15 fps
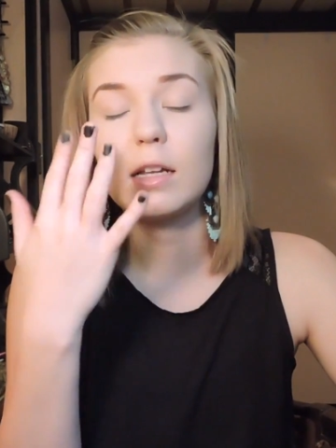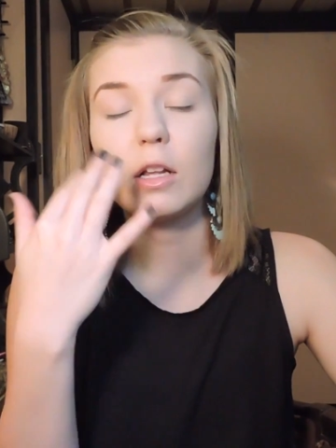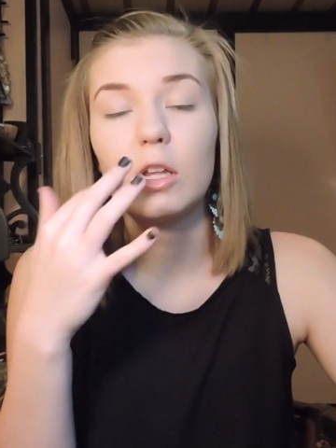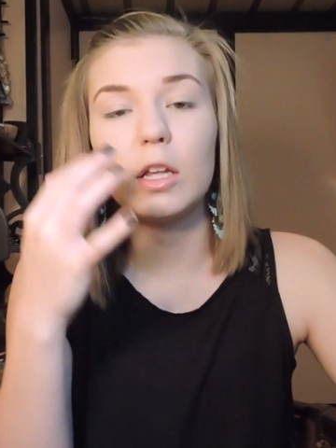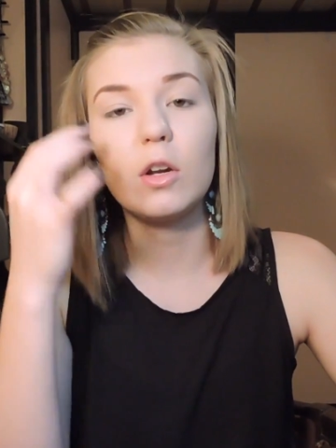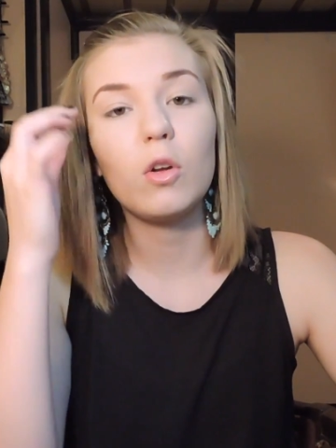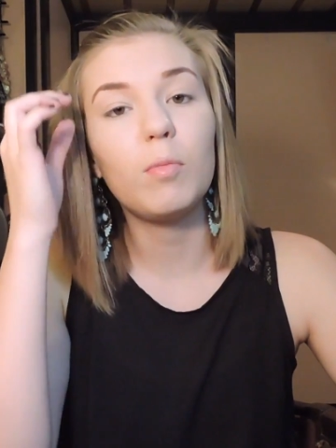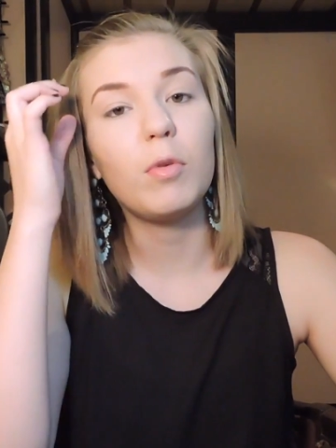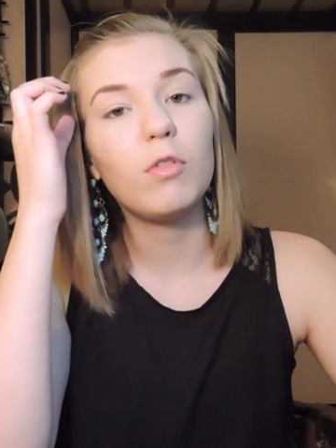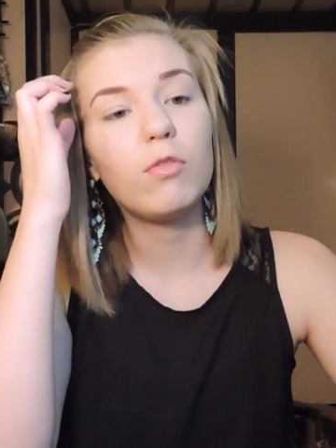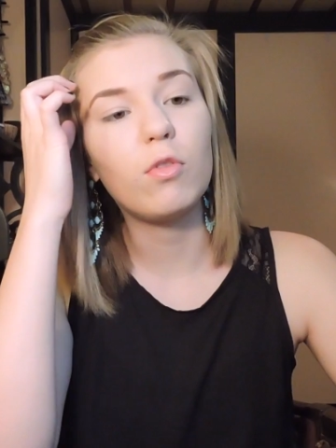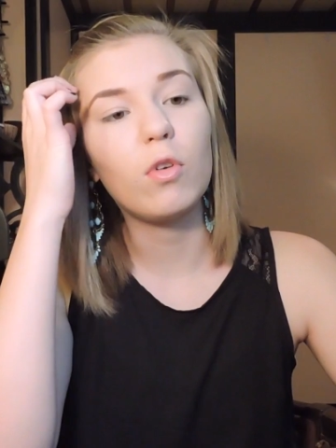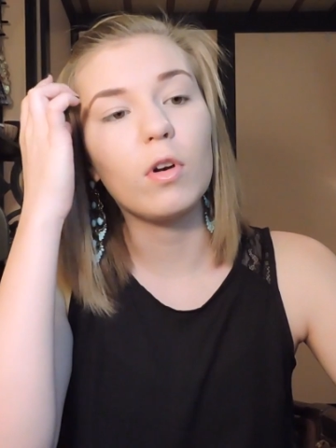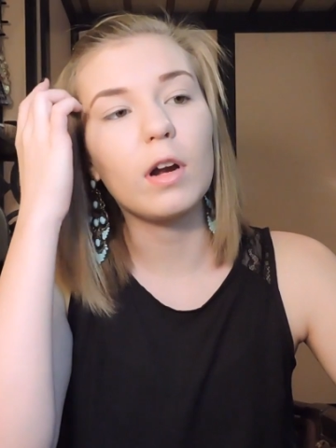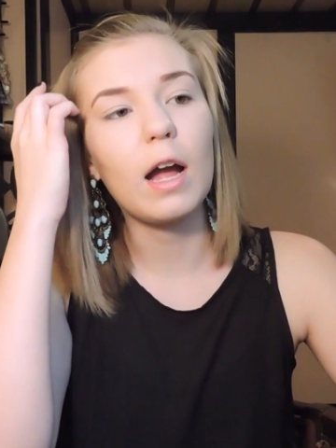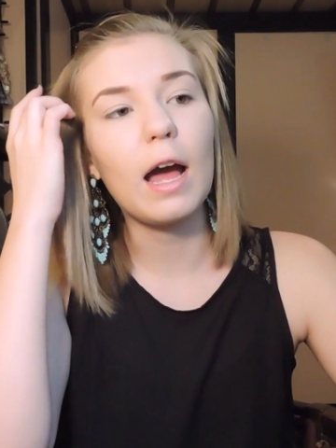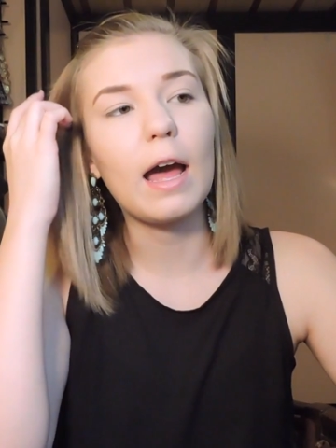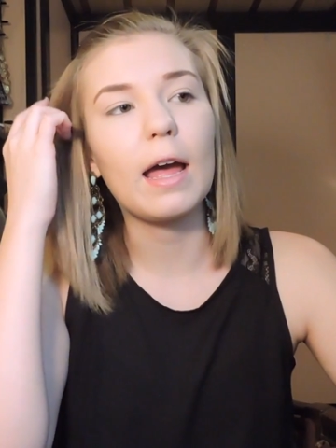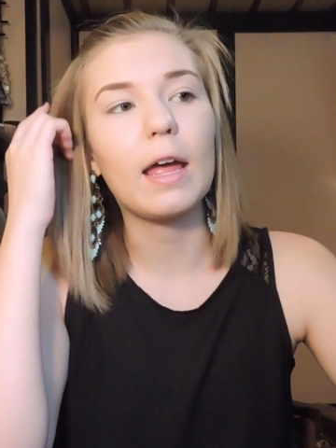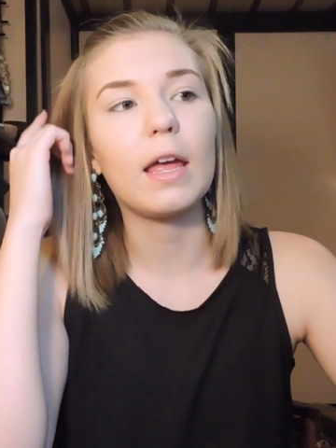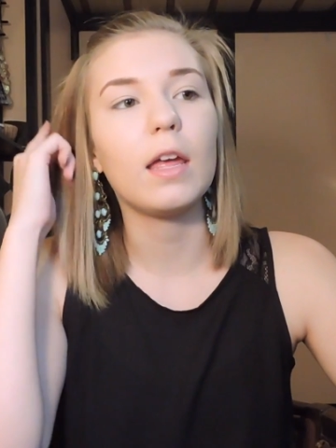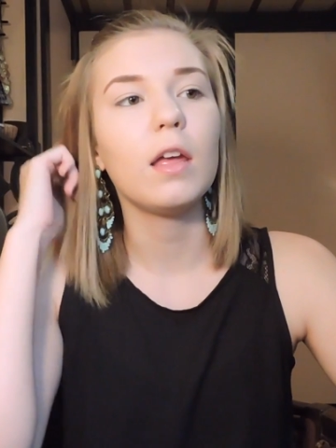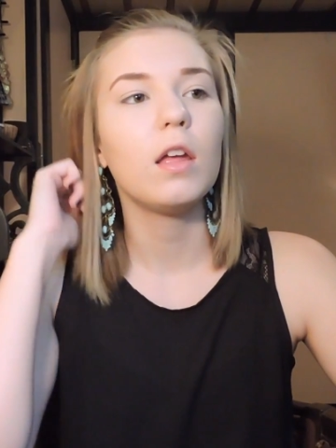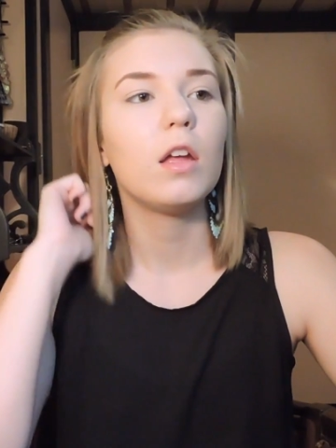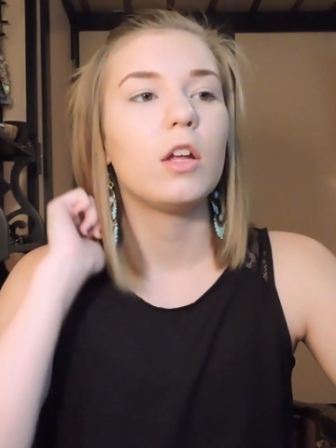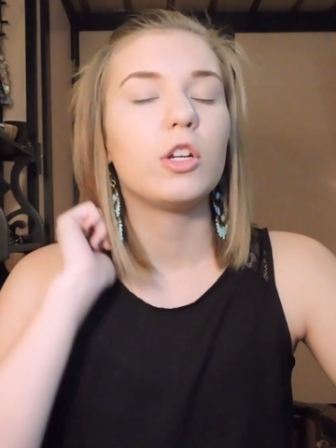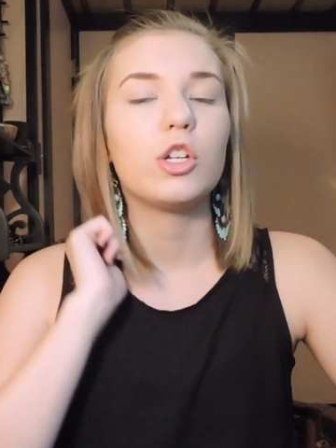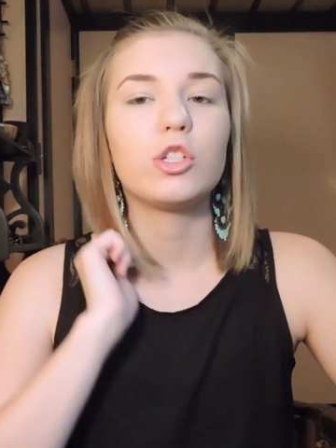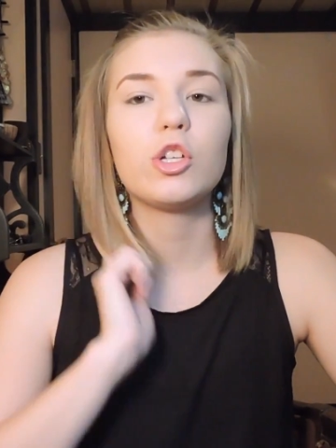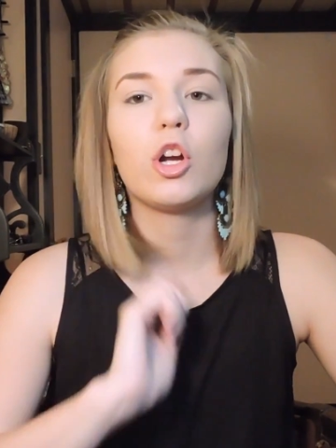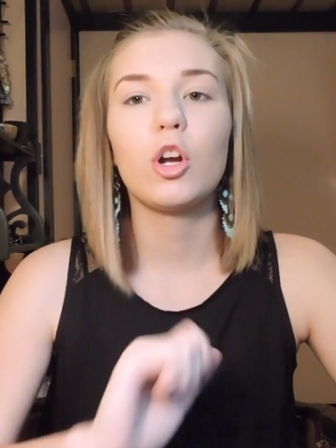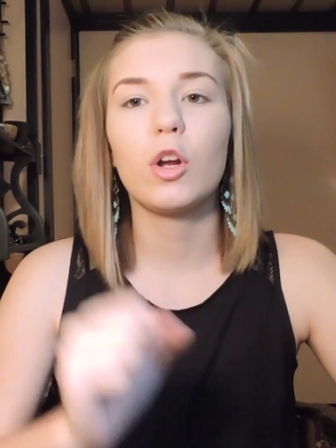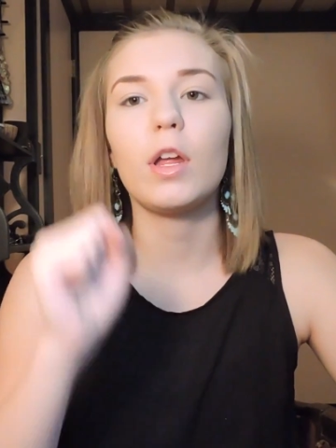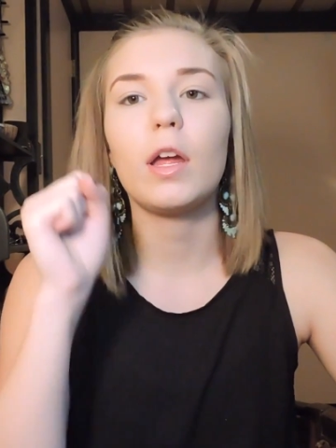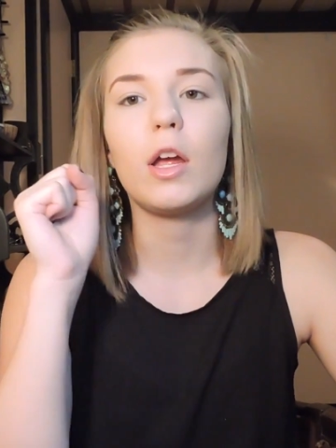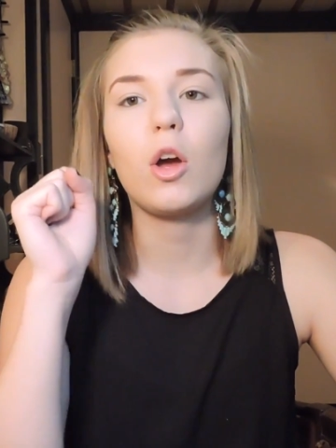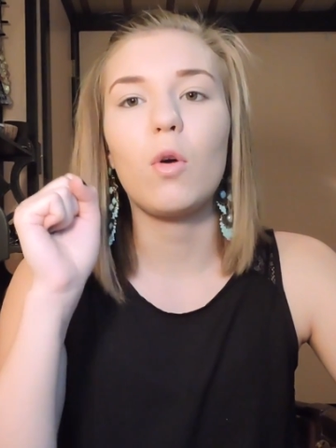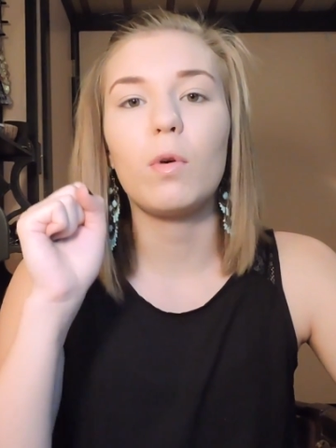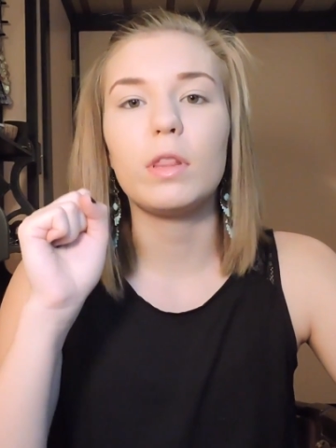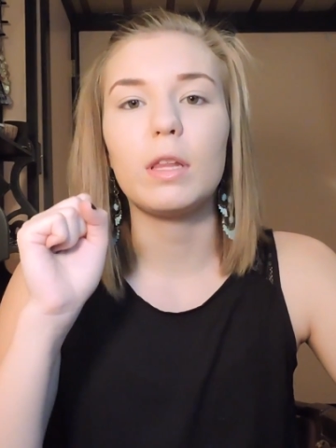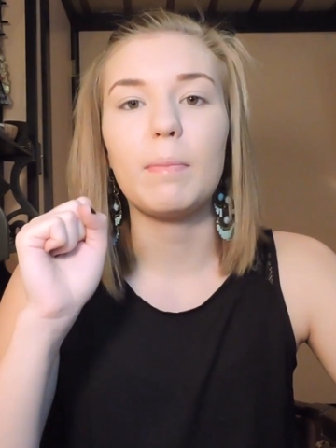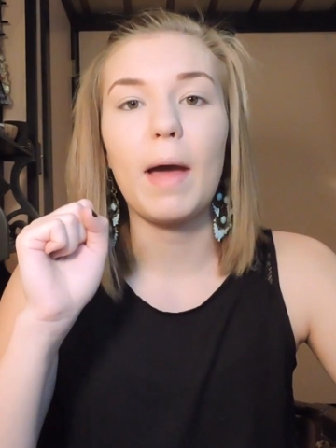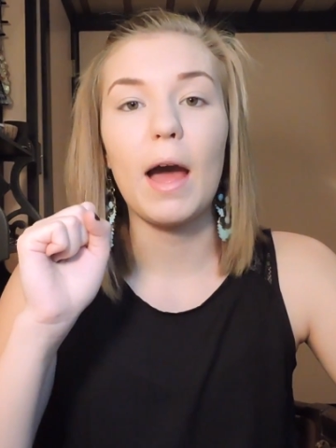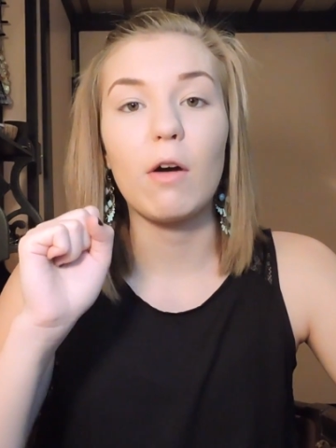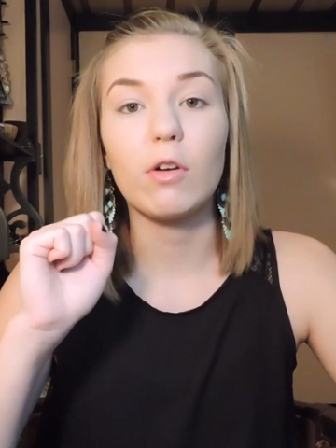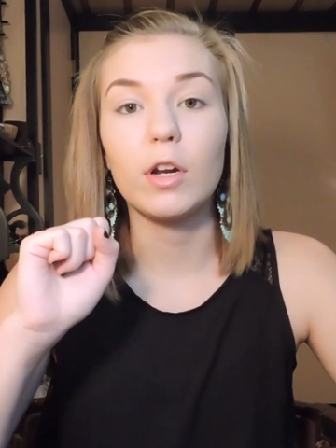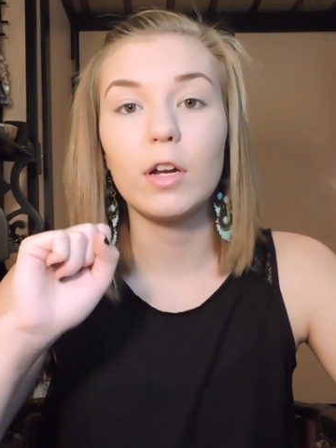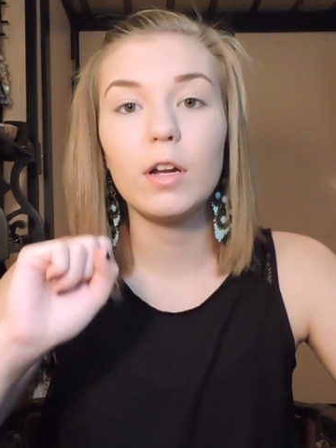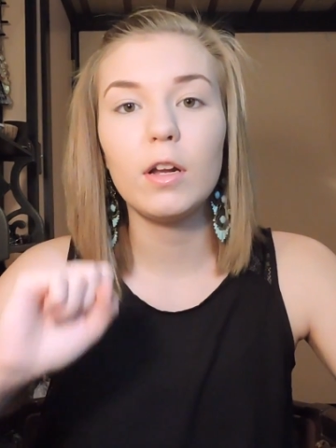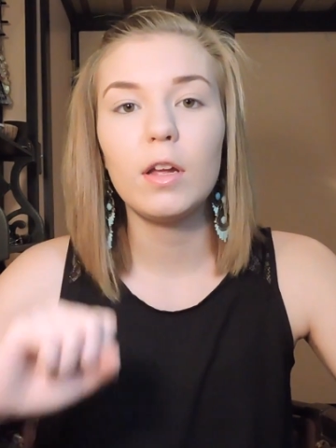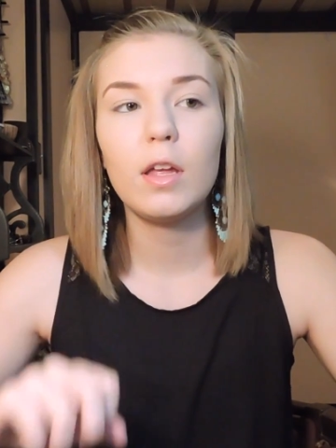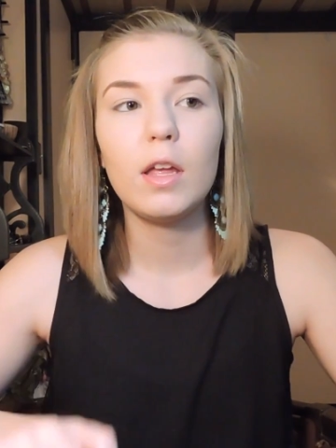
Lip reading: a little before I just hurry and go with the powder,